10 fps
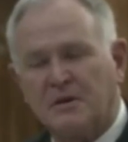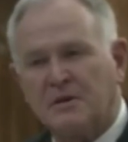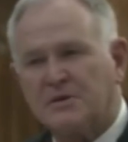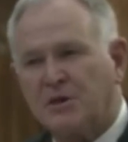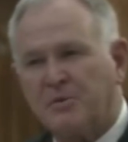
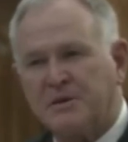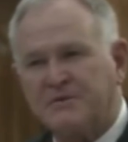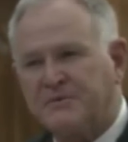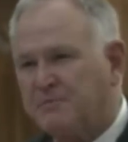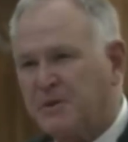
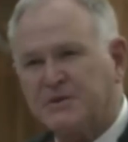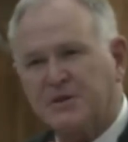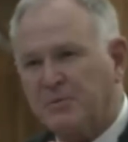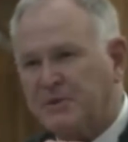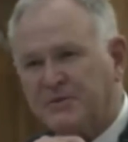most
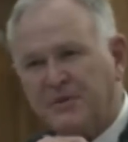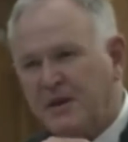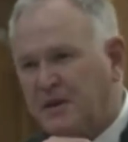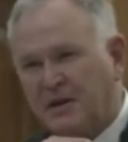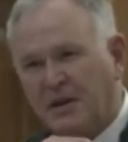soberest
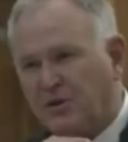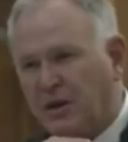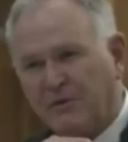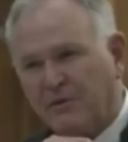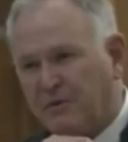thinking that you can
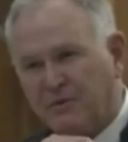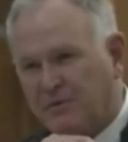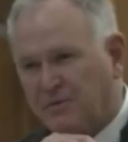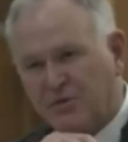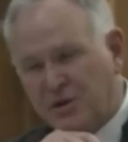
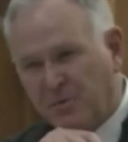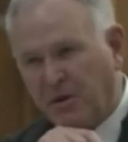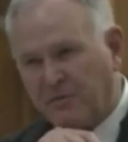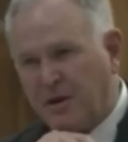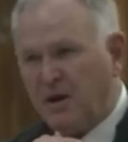dream of,
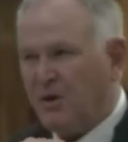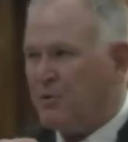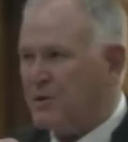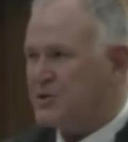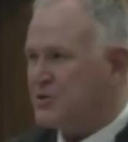
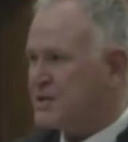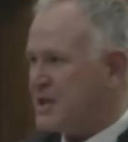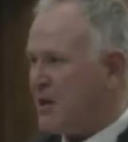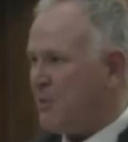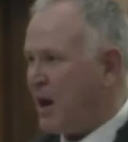was to
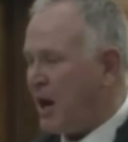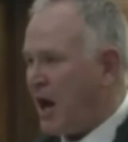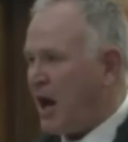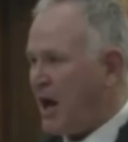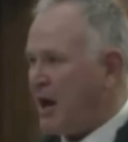say, well, I
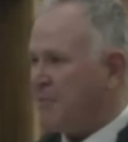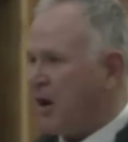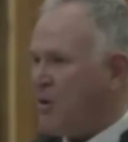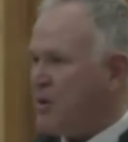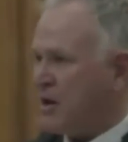am
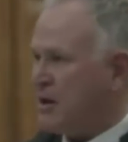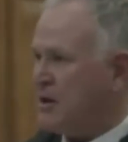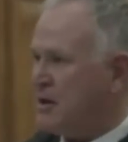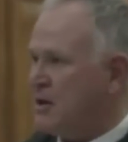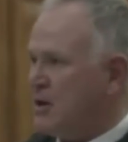going
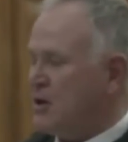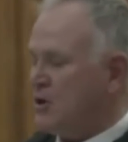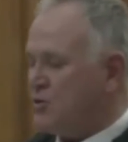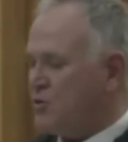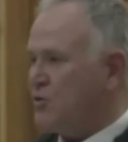
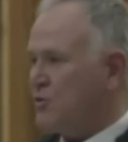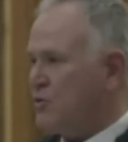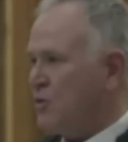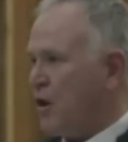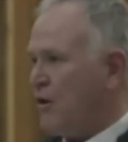to
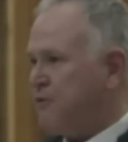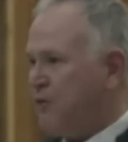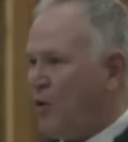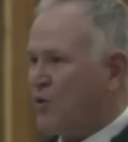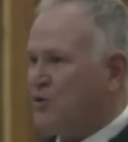
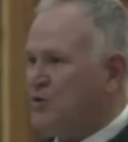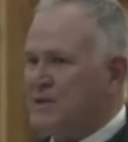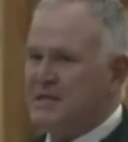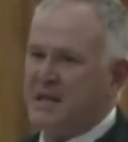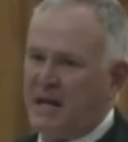afford to the
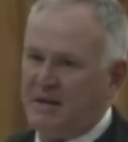state,